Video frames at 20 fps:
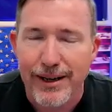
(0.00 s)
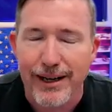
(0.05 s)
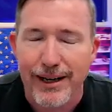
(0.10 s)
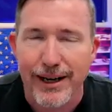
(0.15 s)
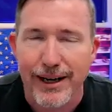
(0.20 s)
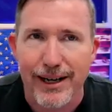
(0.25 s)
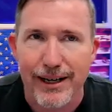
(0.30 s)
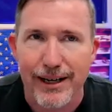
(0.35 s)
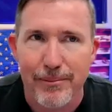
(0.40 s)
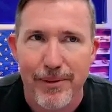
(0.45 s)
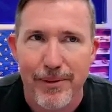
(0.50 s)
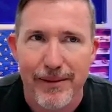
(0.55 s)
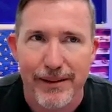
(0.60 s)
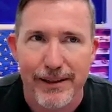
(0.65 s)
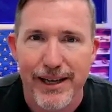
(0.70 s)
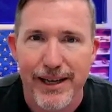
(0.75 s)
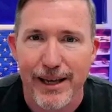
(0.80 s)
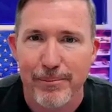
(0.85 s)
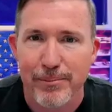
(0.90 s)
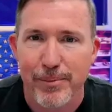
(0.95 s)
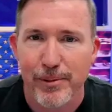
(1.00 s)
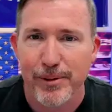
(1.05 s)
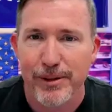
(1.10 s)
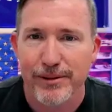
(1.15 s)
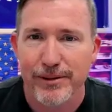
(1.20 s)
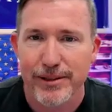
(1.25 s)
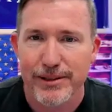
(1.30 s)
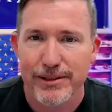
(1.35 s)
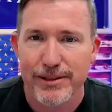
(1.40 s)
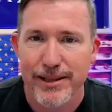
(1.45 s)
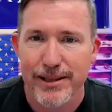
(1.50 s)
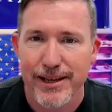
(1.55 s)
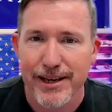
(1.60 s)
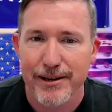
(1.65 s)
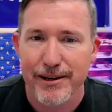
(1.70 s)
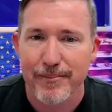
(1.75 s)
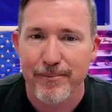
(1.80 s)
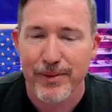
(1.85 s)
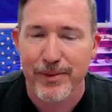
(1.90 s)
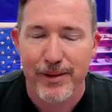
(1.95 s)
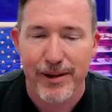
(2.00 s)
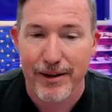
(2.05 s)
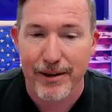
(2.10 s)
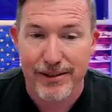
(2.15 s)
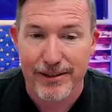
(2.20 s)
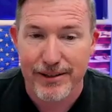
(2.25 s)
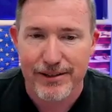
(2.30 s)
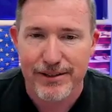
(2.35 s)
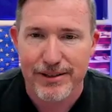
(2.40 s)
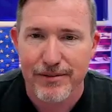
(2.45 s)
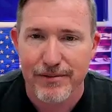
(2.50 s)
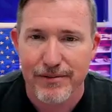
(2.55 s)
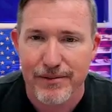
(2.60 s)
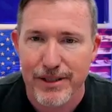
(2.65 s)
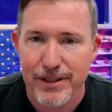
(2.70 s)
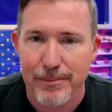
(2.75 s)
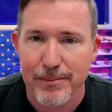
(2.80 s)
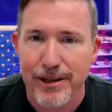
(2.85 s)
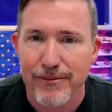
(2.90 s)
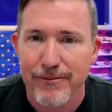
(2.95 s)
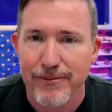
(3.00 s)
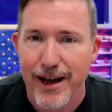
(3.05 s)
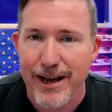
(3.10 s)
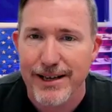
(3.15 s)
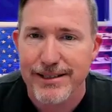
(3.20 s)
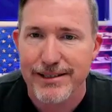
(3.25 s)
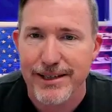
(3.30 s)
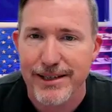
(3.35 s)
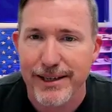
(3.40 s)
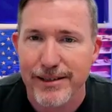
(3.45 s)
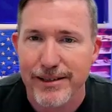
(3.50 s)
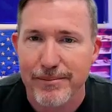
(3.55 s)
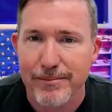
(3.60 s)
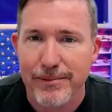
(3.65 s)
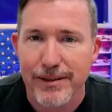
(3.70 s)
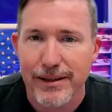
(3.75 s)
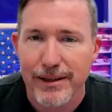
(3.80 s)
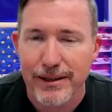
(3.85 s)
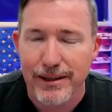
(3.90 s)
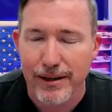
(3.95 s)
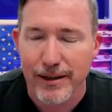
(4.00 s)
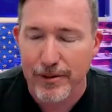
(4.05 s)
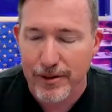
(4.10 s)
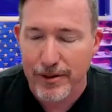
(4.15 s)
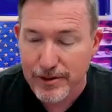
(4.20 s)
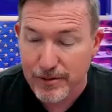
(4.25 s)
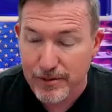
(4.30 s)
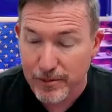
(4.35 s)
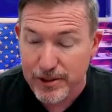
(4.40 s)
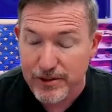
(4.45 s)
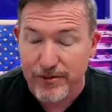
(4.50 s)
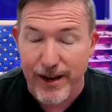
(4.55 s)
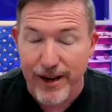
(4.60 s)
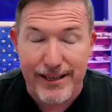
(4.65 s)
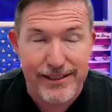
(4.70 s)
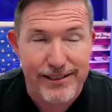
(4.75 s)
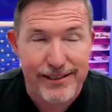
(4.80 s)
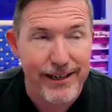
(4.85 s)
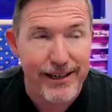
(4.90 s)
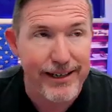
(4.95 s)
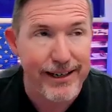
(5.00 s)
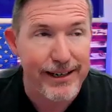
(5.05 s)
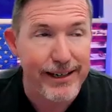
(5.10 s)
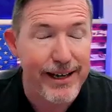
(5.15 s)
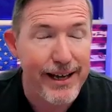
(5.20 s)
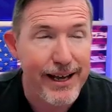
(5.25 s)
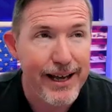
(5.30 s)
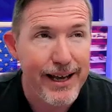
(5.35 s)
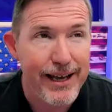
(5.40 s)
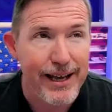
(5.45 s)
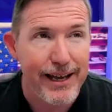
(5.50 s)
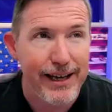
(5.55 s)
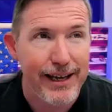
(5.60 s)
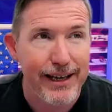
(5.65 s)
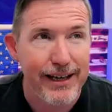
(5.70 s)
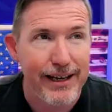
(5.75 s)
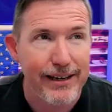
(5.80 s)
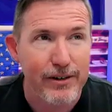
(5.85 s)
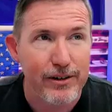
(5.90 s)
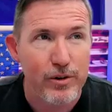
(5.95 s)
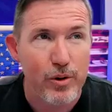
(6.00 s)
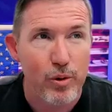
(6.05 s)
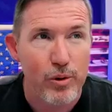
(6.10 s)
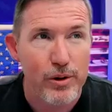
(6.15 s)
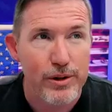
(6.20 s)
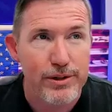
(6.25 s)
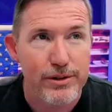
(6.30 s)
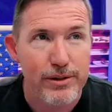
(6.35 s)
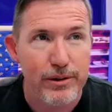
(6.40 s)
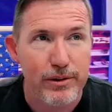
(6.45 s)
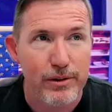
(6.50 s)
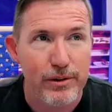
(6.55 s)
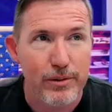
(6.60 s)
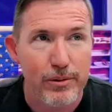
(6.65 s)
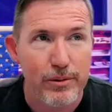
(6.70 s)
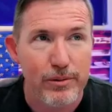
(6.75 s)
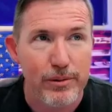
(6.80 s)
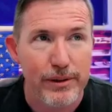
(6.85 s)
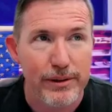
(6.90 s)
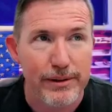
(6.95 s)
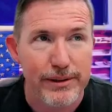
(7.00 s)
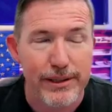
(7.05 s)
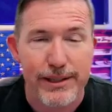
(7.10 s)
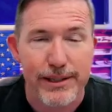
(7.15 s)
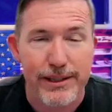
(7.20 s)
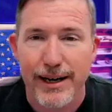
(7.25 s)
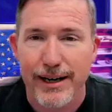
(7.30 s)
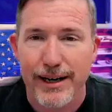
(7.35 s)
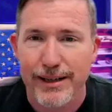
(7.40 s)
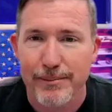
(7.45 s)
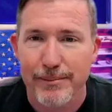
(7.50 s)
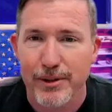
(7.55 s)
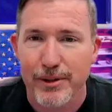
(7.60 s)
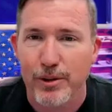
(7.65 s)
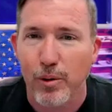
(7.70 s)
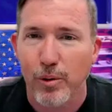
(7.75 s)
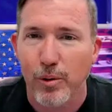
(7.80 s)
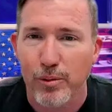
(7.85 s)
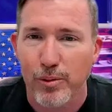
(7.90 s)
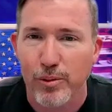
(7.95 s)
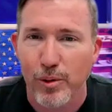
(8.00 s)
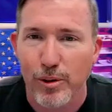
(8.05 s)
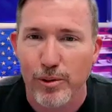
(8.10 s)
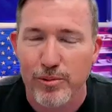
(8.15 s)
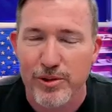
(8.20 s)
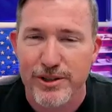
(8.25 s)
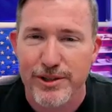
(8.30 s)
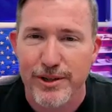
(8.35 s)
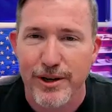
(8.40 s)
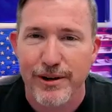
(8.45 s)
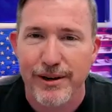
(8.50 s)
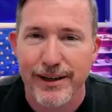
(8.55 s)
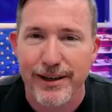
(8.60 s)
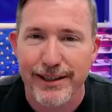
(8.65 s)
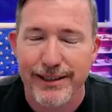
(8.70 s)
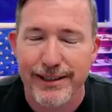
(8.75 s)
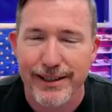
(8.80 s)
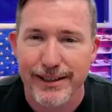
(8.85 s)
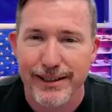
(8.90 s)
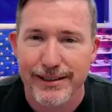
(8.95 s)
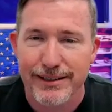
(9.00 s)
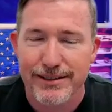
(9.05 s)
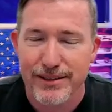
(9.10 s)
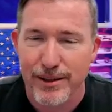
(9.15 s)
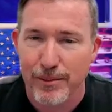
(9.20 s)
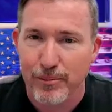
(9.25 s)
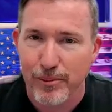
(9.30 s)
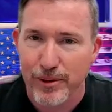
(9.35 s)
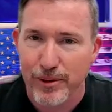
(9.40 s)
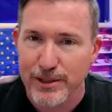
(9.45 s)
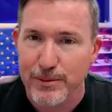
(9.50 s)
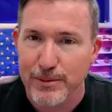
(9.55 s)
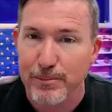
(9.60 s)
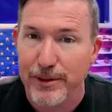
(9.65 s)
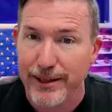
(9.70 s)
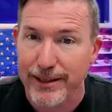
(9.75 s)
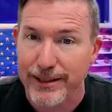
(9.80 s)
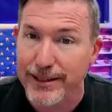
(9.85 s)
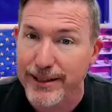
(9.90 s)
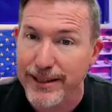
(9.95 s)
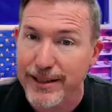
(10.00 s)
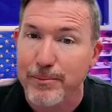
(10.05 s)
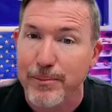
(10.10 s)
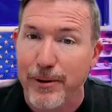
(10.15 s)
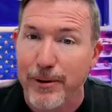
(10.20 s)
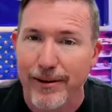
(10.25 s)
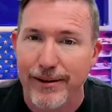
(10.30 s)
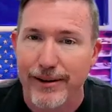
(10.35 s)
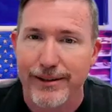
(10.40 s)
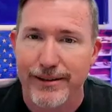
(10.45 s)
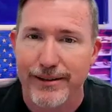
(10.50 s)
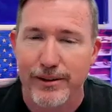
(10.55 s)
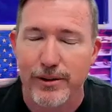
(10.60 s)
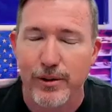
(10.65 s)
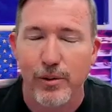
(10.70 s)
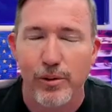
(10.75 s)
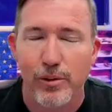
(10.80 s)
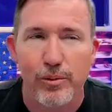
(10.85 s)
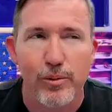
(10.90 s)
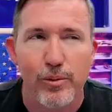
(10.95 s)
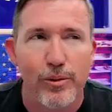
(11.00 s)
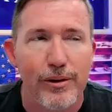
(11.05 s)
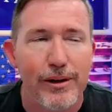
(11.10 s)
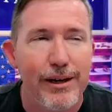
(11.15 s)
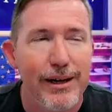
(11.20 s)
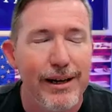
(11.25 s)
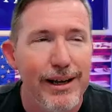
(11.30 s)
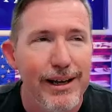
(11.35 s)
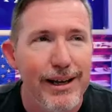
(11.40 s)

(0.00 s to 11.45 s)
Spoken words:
and the capabilities of them, just to me was fascinating. And of course, at the time the Cold War was on and submarines played a key part in the Cold War.